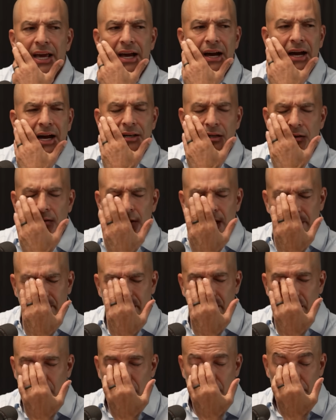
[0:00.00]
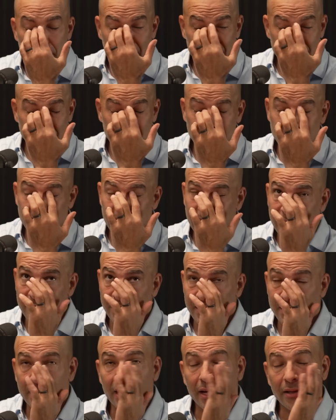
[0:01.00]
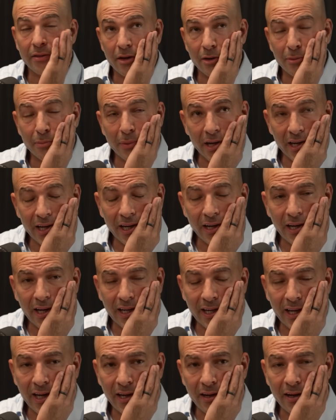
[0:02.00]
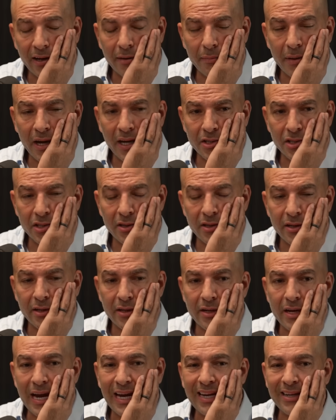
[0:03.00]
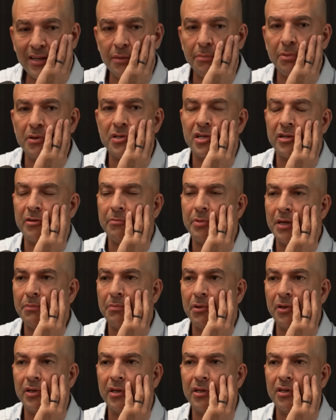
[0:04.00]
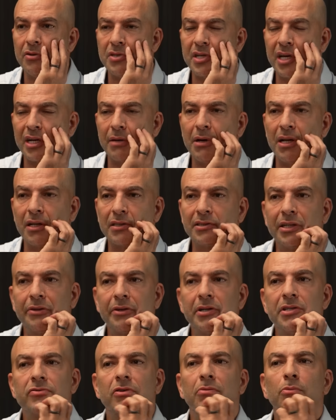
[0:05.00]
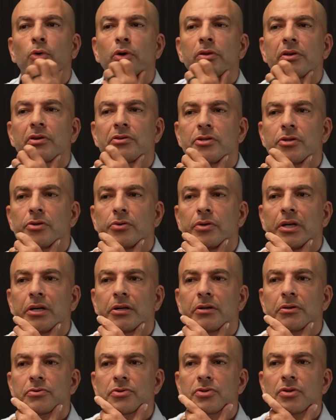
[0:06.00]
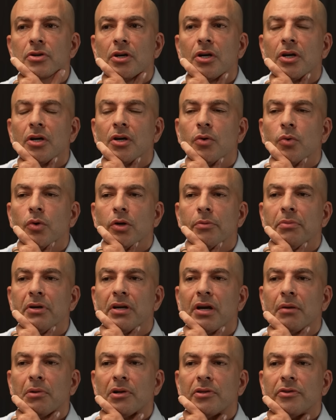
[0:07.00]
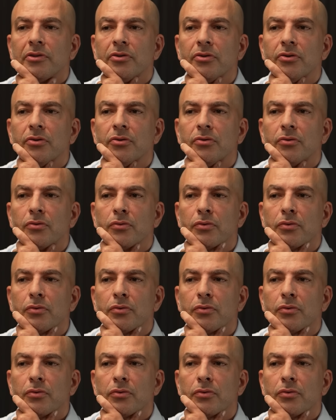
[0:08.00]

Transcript: Yeah, I don't, I can't imagine it's ninety ten though, Mike. I cannot imagine that ninety percent of people that use anabolic steroids for more than two years would be able to